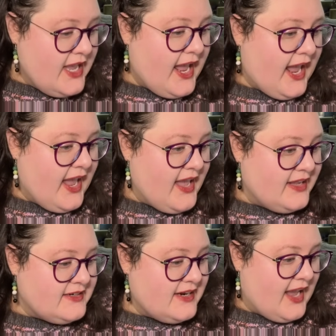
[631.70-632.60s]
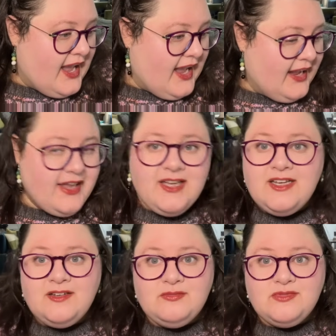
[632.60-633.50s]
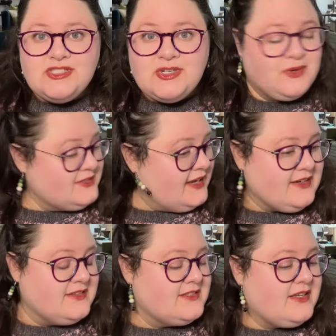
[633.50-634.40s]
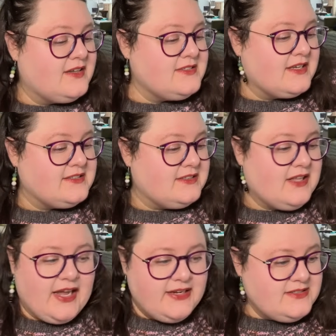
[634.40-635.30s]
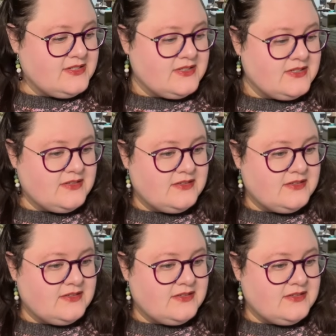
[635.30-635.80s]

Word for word: And I am so excited. This sounds like a delight.